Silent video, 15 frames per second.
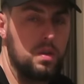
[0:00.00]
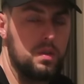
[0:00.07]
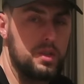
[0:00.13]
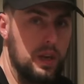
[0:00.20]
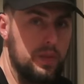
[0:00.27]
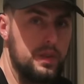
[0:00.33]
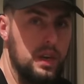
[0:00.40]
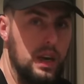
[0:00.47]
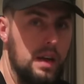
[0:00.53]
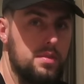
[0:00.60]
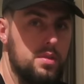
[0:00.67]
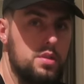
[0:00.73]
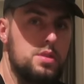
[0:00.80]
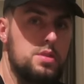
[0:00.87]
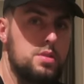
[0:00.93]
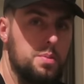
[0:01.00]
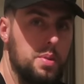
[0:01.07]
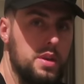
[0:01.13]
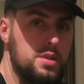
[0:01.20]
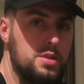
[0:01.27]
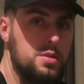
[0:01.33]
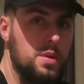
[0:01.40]
7-Eleven is the
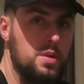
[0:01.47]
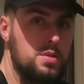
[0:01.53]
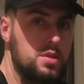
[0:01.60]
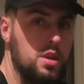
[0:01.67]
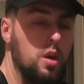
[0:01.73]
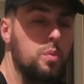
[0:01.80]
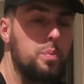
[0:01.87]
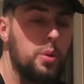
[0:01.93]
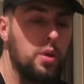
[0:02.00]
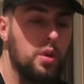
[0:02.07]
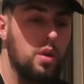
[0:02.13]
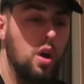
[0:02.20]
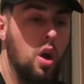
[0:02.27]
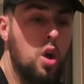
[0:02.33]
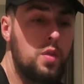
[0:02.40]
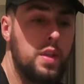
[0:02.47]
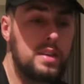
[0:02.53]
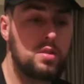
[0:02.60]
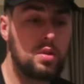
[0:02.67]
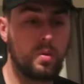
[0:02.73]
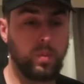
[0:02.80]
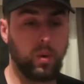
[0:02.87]
place you're supposed to go, but... Oh,
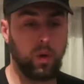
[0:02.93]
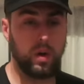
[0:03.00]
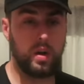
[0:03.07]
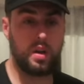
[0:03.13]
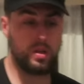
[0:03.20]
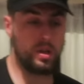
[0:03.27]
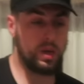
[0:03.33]
that's a good point.